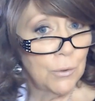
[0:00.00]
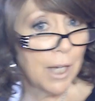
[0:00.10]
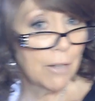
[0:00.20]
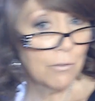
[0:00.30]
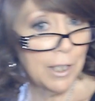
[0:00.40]

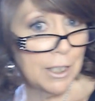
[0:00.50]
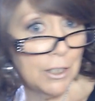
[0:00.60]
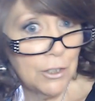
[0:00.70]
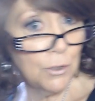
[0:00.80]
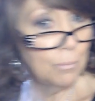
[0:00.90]
get right
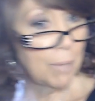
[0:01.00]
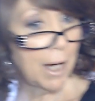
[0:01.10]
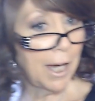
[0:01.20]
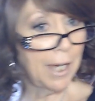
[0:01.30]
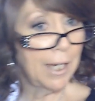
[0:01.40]
into
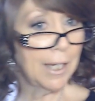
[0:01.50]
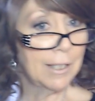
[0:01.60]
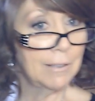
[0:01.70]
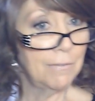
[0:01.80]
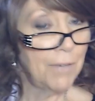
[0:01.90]
my
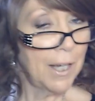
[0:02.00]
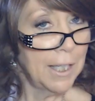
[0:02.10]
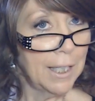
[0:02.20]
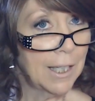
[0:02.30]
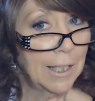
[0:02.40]

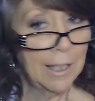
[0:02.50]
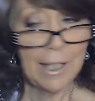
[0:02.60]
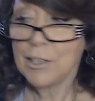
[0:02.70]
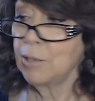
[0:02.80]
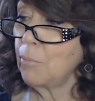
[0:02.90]
confetti
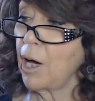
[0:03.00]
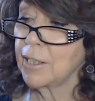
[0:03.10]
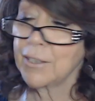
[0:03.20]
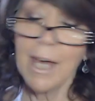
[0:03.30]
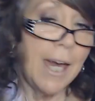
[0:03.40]
collection
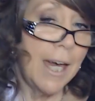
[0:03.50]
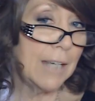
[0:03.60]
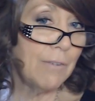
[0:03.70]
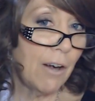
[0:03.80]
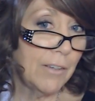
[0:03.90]
box. And
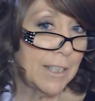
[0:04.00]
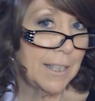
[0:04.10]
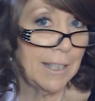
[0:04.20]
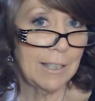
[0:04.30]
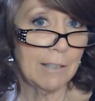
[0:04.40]
I've already
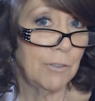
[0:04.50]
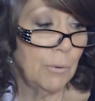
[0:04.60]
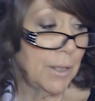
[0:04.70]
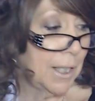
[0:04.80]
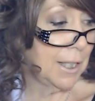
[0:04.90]
seen a
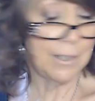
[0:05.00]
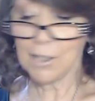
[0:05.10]
few of these